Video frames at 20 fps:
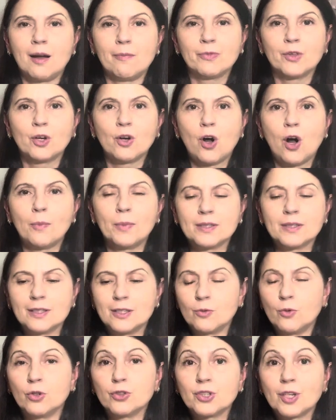the comments
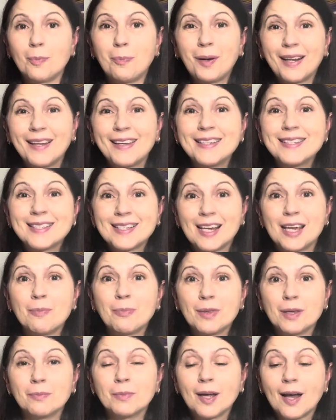as well. So please
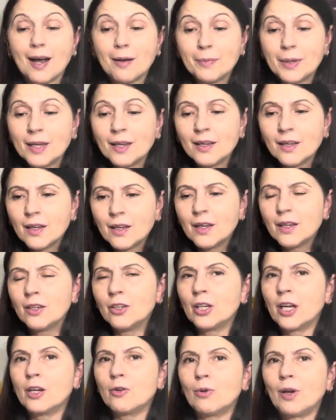keep them coming, you
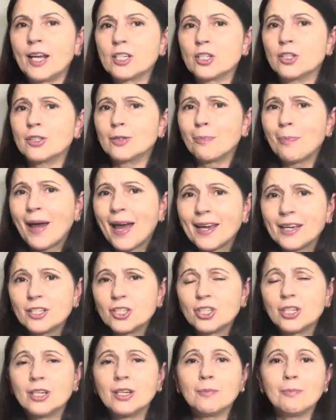know, in relation to
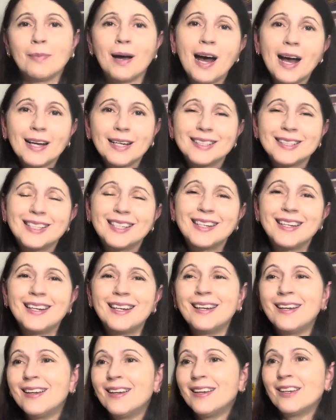packaging,
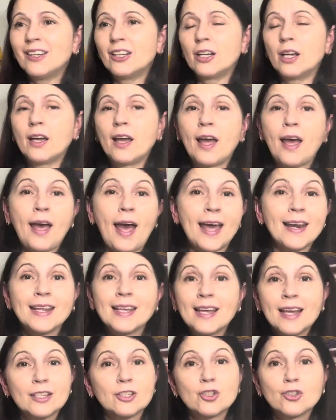marketing, you know,
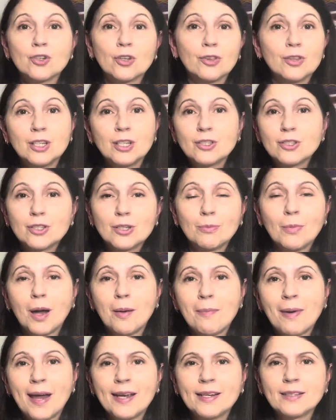adding extra things to my
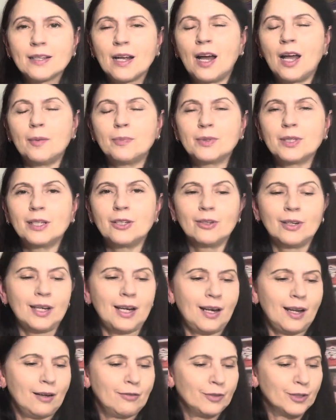makes. I absolutely
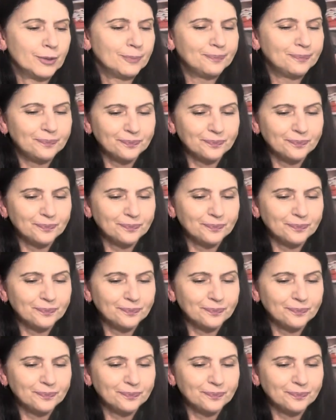love it.